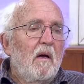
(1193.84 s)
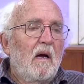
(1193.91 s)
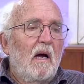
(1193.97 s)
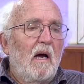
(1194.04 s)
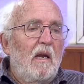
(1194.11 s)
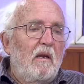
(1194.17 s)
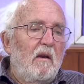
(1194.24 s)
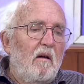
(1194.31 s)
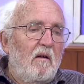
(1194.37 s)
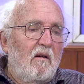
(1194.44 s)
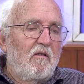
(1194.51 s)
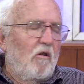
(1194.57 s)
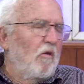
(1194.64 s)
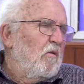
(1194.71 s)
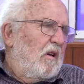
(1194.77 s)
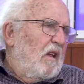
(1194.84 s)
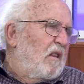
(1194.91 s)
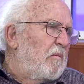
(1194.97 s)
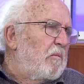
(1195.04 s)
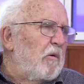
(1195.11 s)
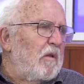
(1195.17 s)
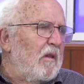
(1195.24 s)
And so
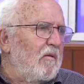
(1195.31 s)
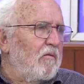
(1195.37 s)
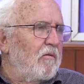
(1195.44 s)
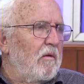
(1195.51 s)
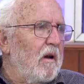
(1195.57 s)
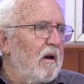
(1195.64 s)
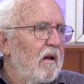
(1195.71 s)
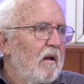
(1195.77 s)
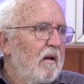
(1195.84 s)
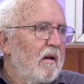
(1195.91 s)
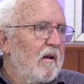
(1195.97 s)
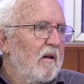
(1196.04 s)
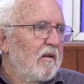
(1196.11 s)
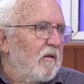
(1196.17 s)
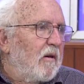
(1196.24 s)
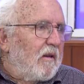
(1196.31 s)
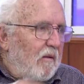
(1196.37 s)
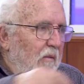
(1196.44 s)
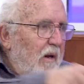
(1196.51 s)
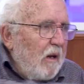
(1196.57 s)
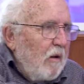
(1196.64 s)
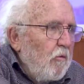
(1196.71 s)
it's beautiful. So it's the
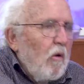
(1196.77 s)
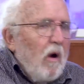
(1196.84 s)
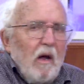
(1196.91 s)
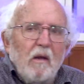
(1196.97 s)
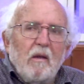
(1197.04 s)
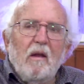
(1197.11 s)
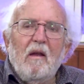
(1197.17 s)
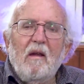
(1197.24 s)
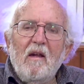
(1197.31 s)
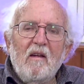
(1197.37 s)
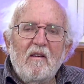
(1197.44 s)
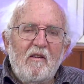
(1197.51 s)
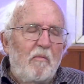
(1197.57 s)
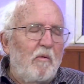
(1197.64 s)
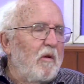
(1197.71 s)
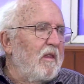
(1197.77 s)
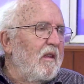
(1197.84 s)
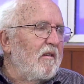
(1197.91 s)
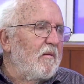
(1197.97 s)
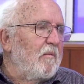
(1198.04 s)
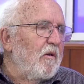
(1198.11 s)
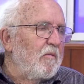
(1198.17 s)
reason why I say
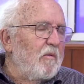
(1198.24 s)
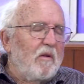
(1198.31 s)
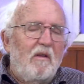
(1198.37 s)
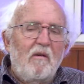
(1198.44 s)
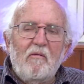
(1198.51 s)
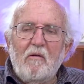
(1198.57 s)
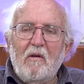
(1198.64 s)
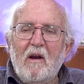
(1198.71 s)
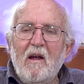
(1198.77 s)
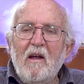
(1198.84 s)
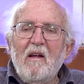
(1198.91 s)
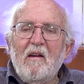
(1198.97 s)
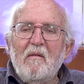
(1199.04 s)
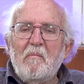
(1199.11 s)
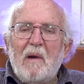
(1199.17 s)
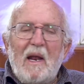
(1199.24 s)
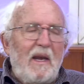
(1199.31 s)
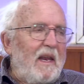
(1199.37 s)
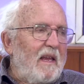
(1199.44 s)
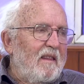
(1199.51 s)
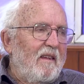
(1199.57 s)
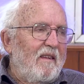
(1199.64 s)
the most beautiful
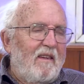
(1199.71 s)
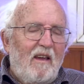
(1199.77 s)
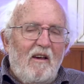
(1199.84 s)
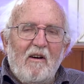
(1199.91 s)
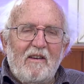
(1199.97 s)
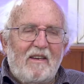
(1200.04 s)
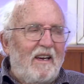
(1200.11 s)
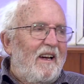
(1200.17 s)
planet is yours.